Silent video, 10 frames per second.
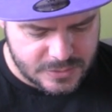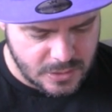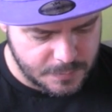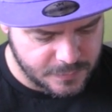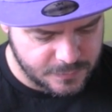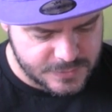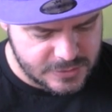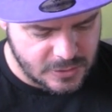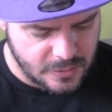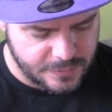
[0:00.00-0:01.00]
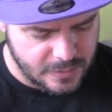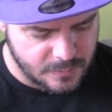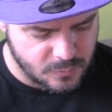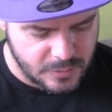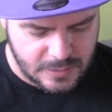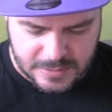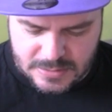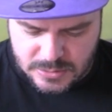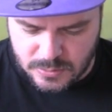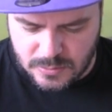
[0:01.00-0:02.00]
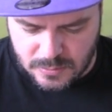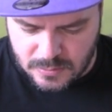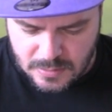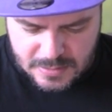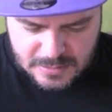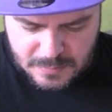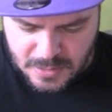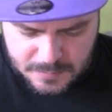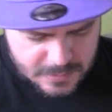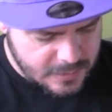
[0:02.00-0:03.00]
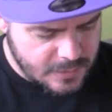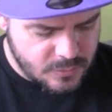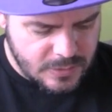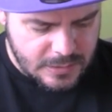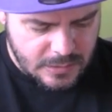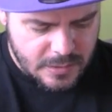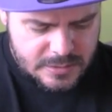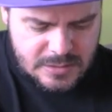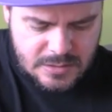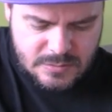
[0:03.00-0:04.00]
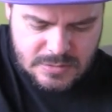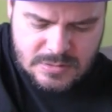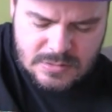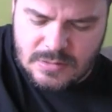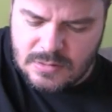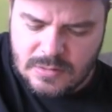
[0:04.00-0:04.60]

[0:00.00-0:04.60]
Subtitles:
type of style that I'm really into at the moment and I really liked, and it's